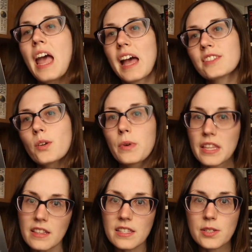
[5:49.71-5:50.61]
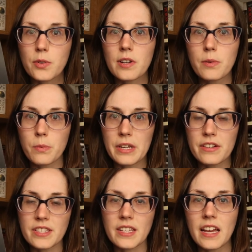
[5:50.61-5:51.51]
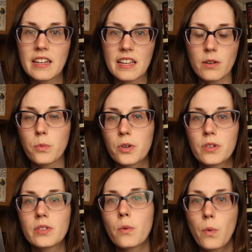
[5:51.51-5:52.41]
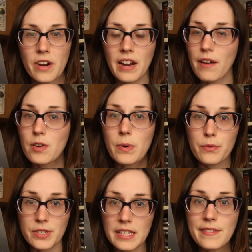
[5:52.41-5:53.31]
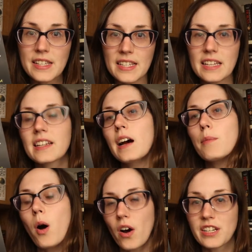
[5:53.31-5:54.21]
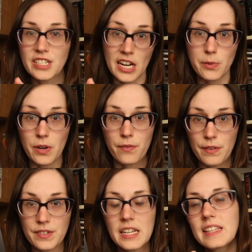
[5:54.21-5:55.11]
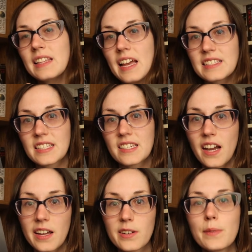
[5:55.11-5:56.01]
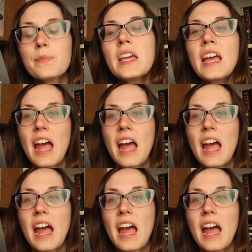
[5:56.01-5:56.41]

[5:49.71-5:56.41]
And so within the story, we are set in a world where everyone receives this income on January 15th, hence the title.